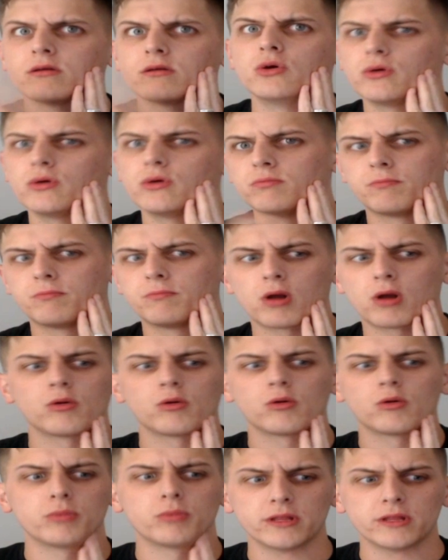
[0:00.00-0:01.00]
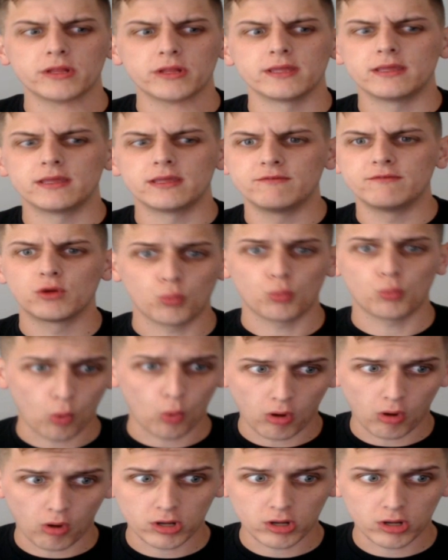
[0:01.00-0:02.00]
could probably even
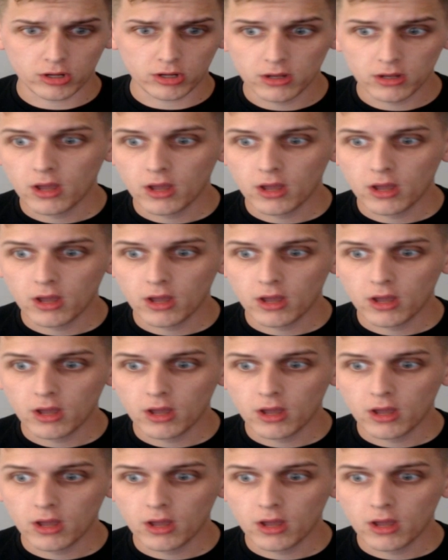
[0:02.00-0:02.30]
walk.